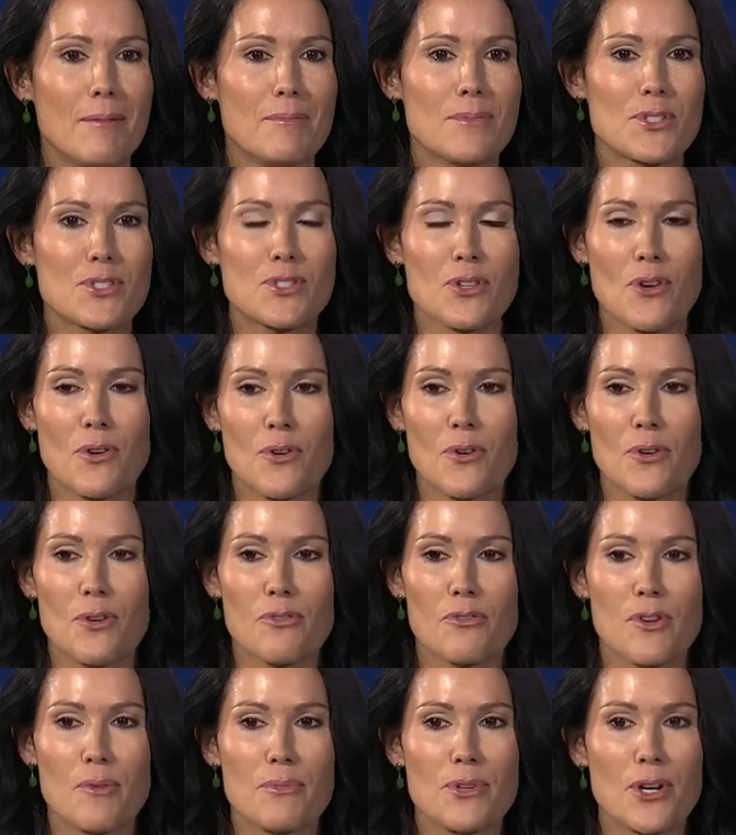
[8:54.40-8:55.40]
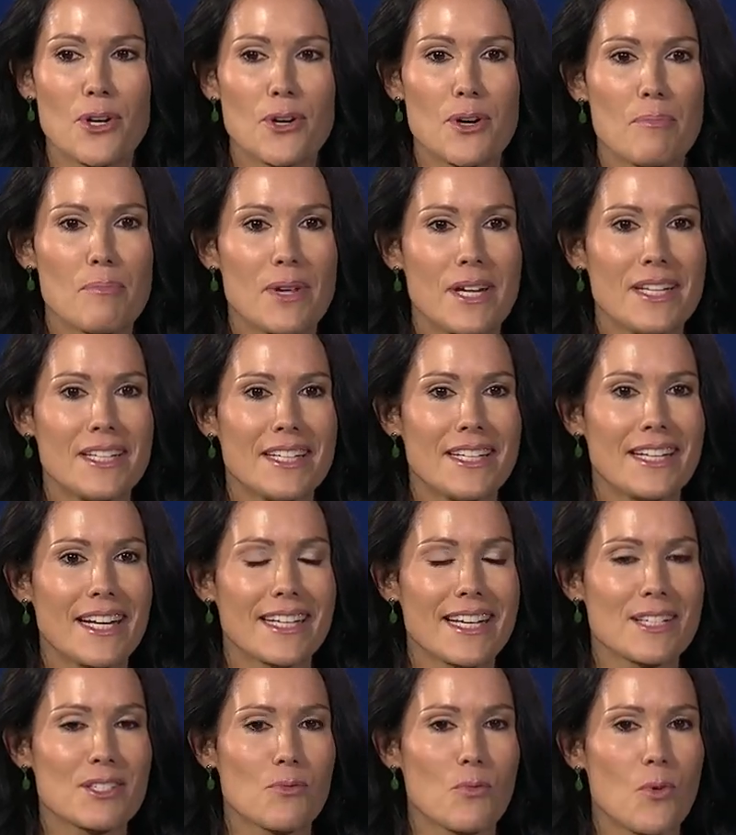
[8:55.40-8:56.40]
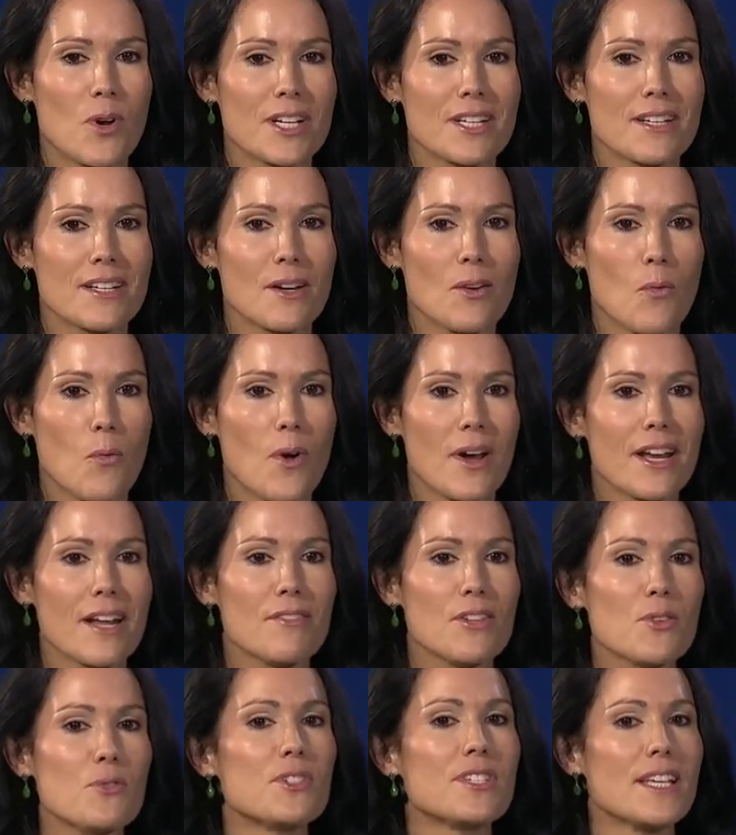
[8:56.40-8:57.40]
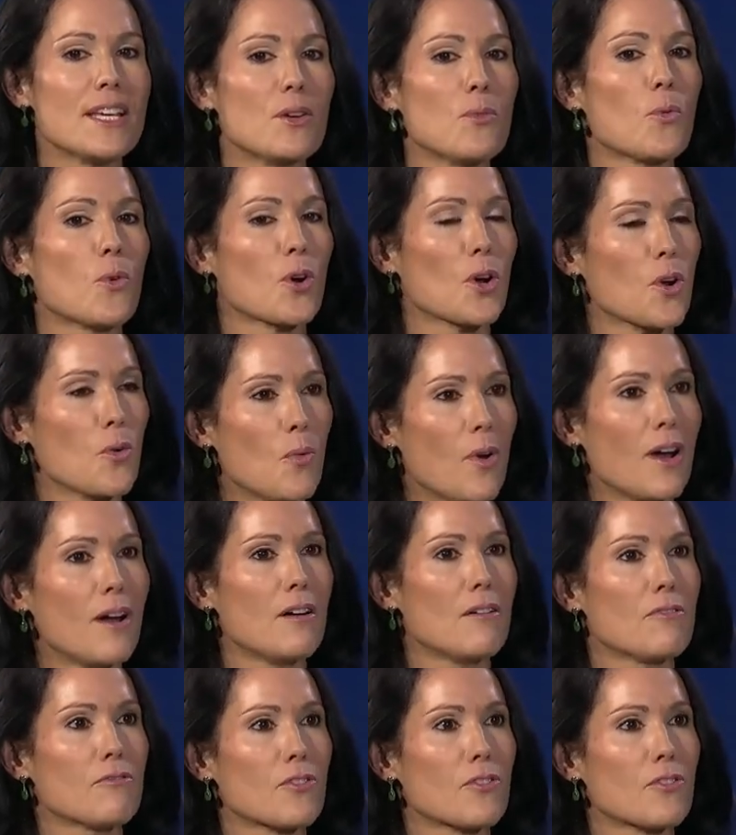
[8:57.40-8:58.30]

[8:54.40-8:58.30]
So from your opinion, I guess, what have you seen work well